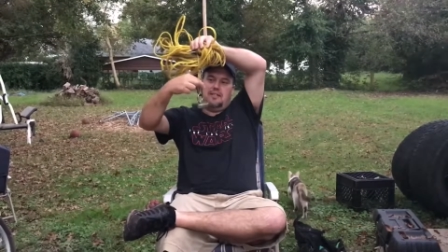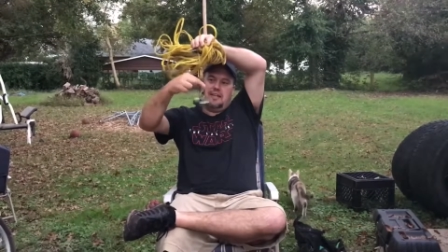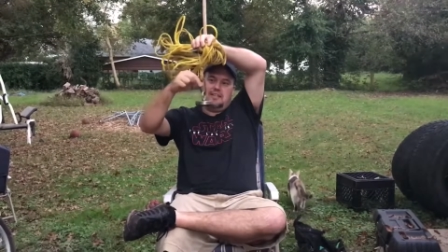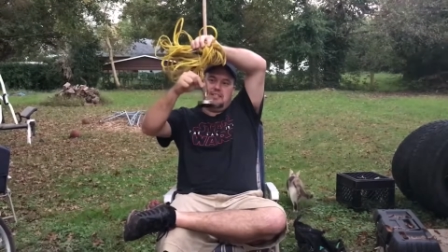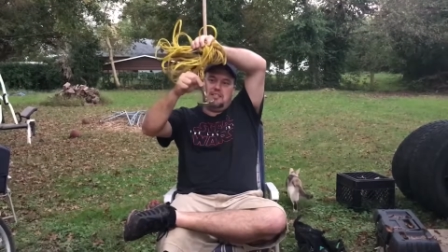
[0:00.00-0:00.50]

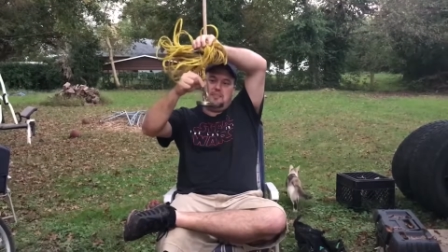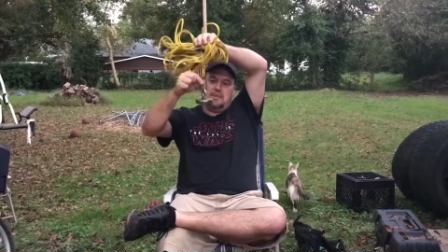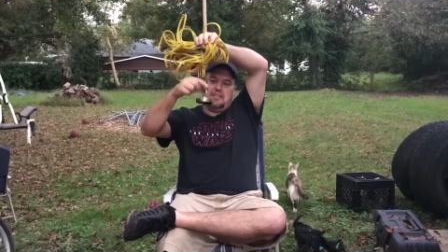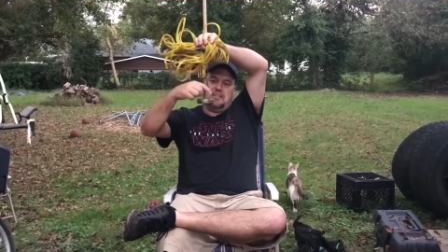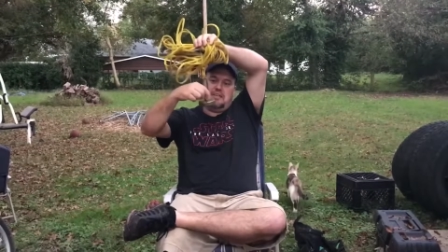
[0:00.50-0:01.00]
That's this
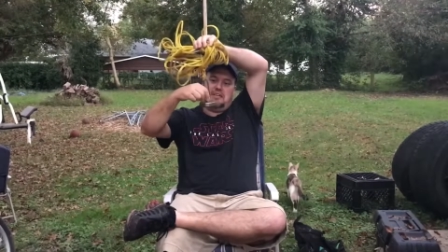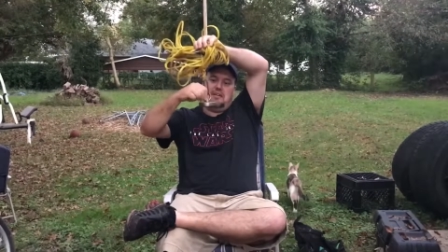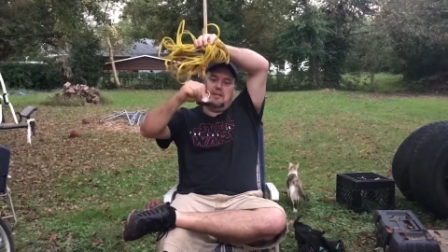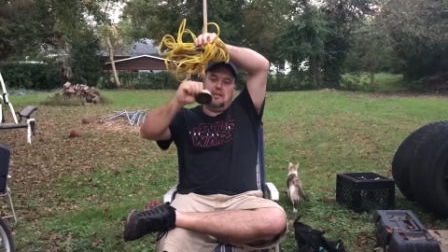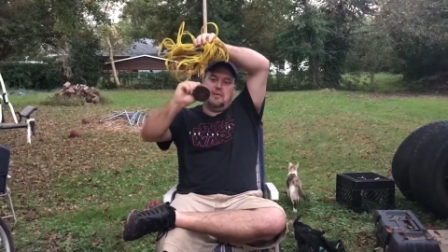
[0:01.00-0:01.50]
piece
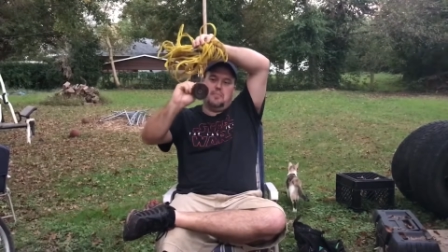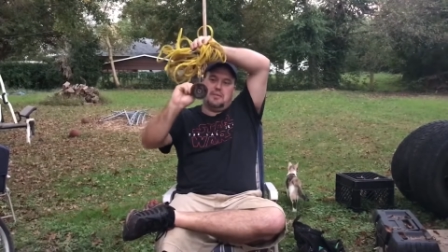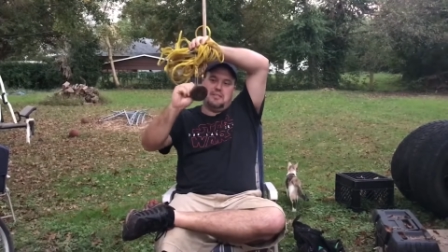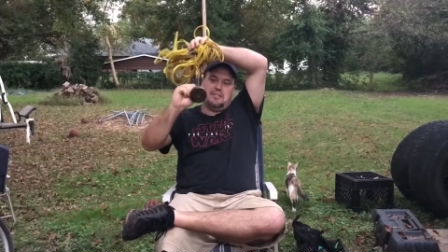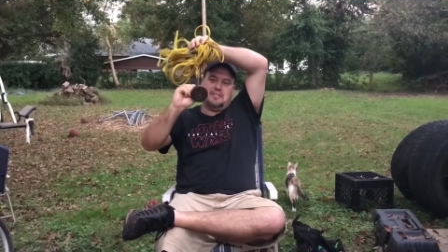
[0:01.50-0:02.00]
here,
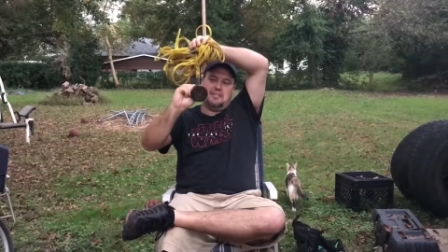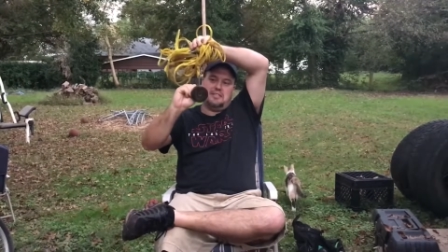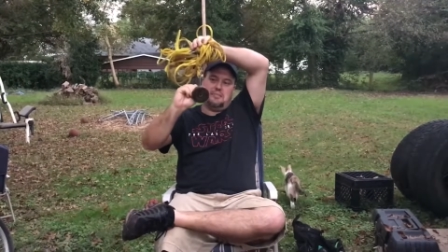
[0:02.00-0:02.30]
but this is